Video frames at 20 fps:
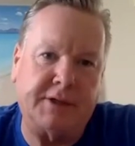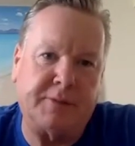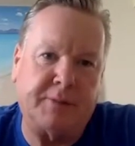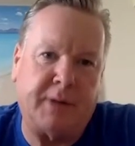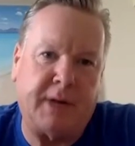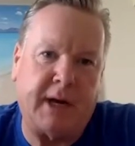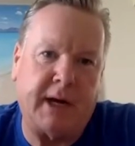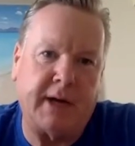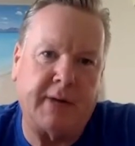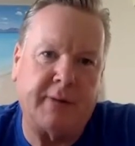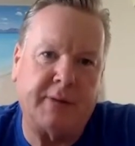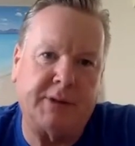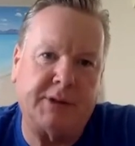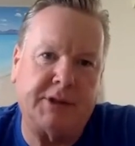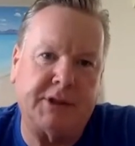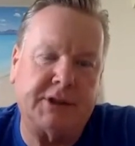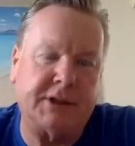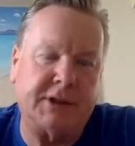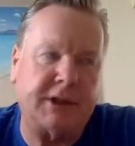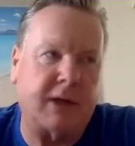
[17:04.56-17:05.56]
by. But
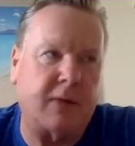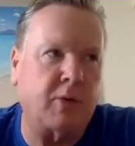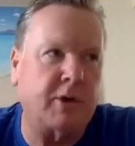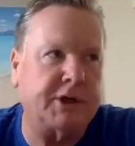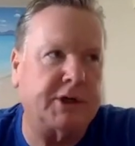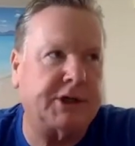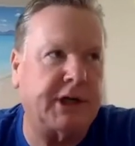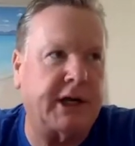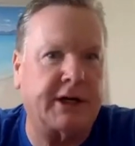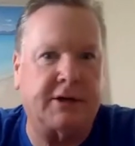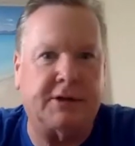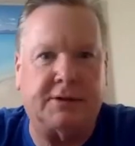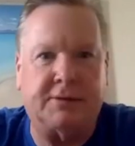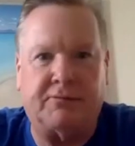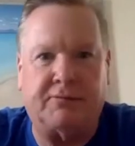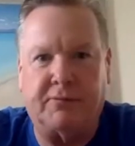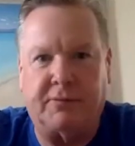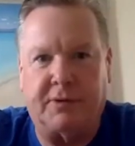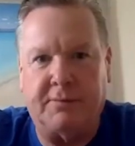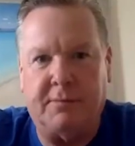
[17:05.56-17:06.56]
she says, I wish I could
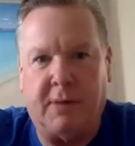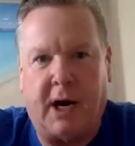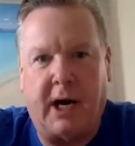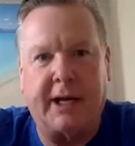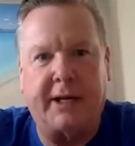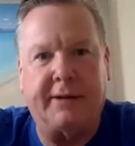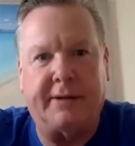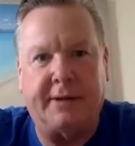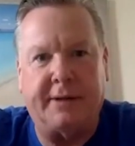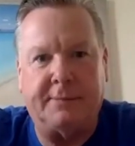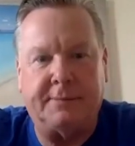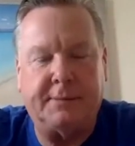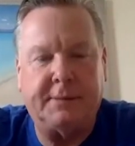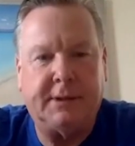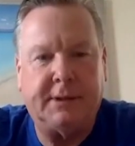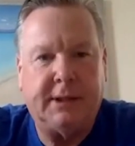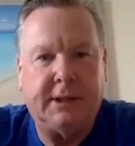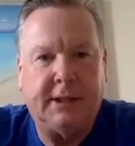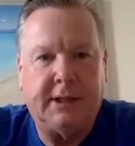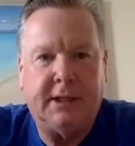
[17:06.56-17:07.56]
remind them
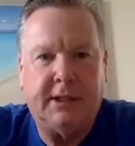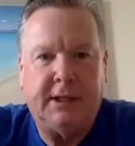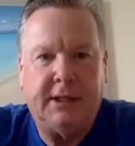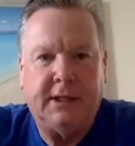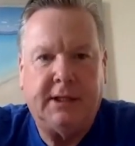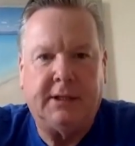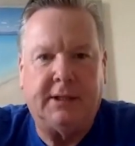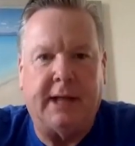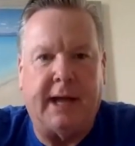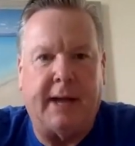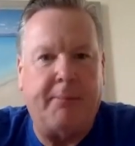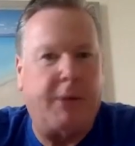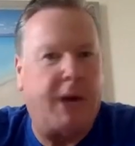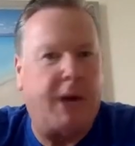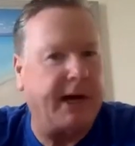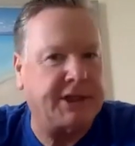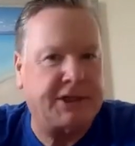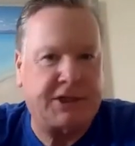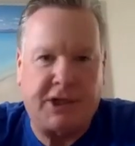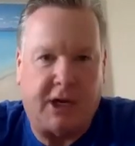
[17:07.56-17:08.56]
that
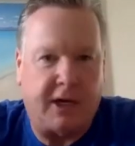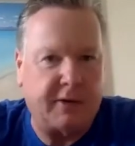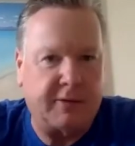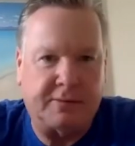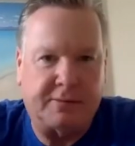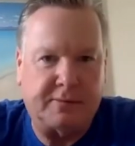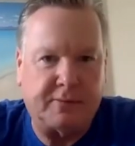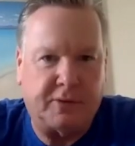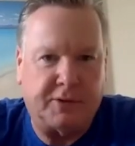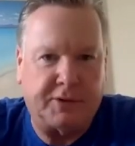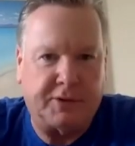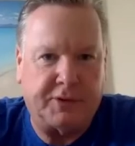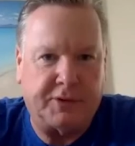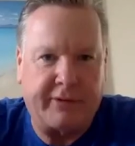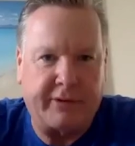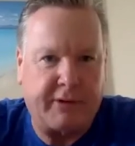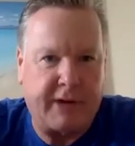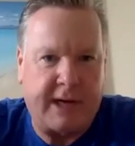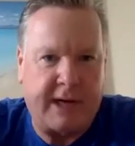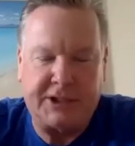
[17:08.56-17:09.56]
my son will never
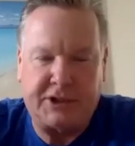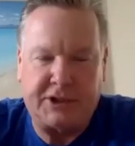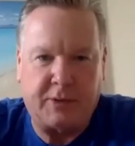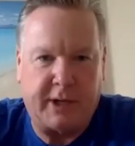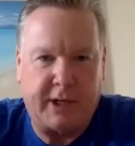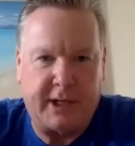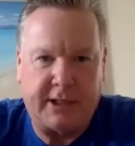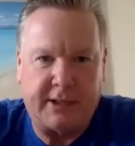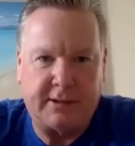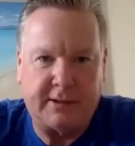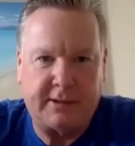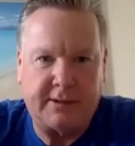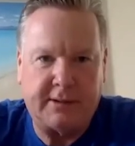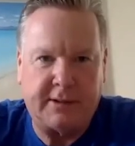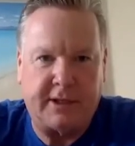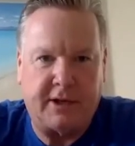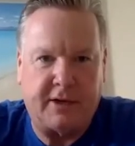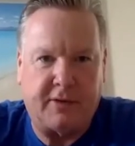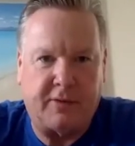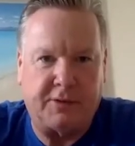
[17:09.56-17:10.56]
graduate,
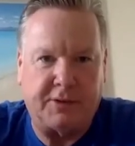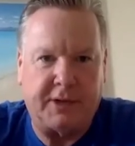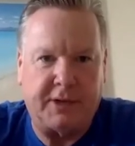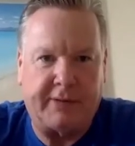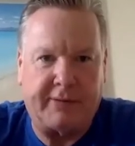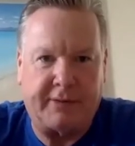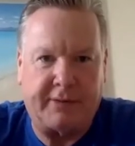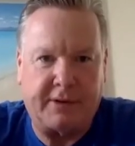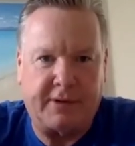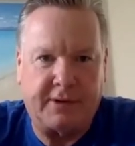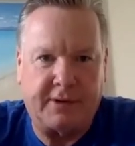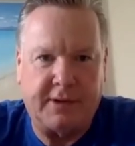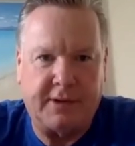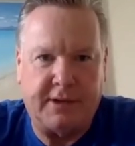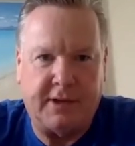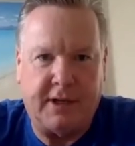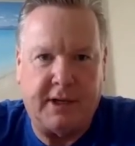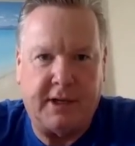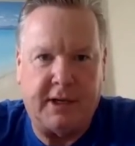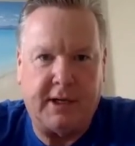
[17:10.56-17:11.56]
will never
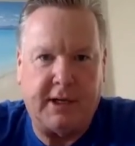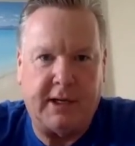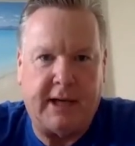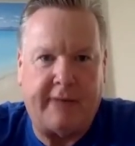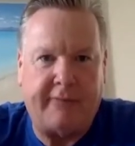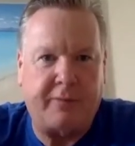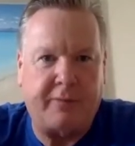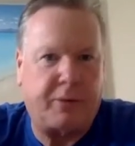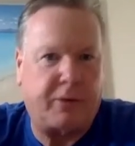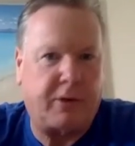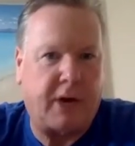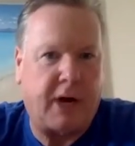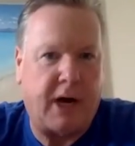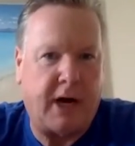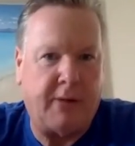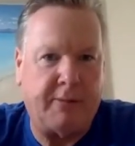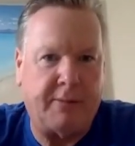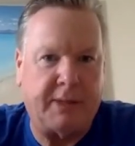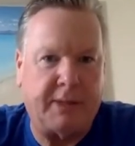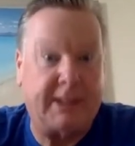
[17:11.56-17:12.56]
have a
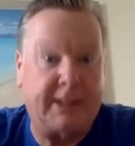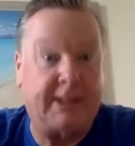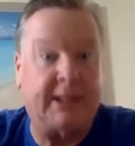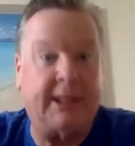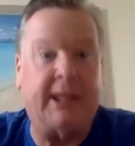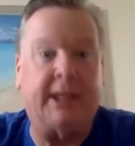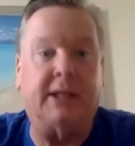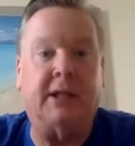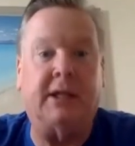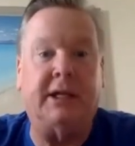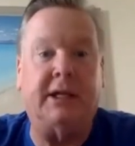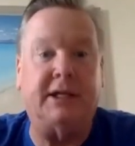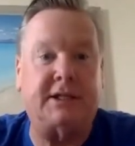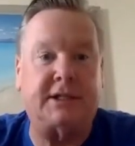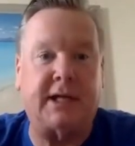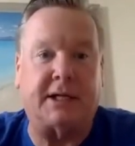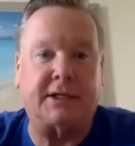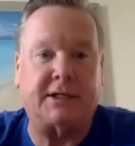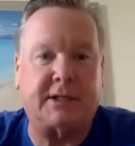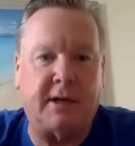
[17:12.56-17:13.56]
prom, but at
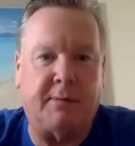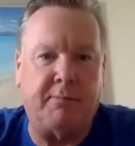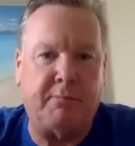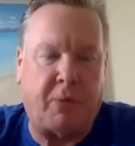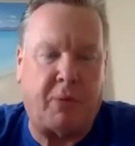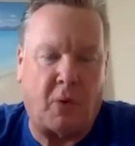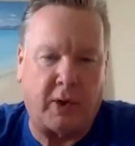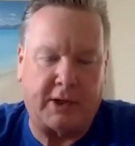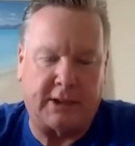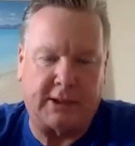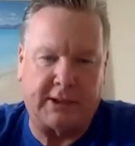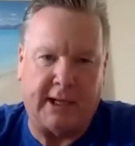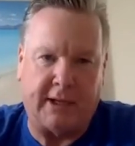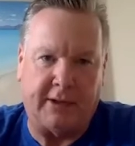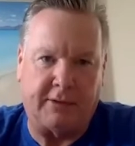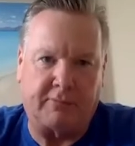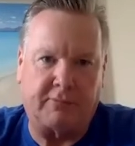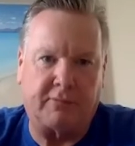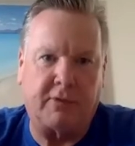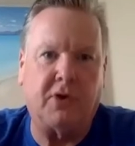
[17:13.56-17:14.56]
least at some point
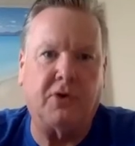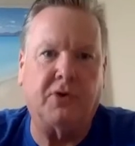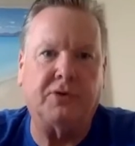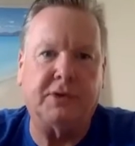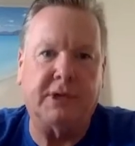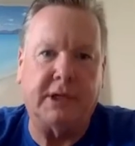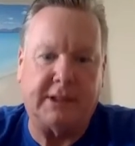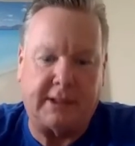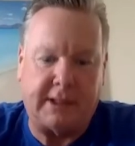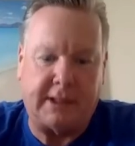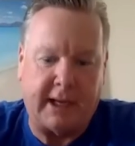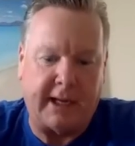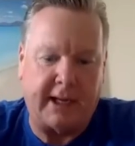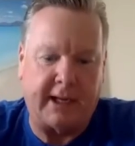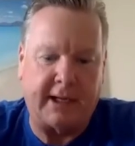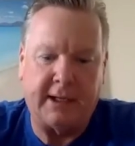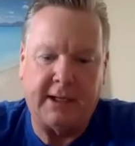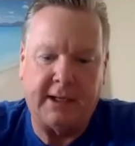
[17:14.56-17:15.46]
down the road that they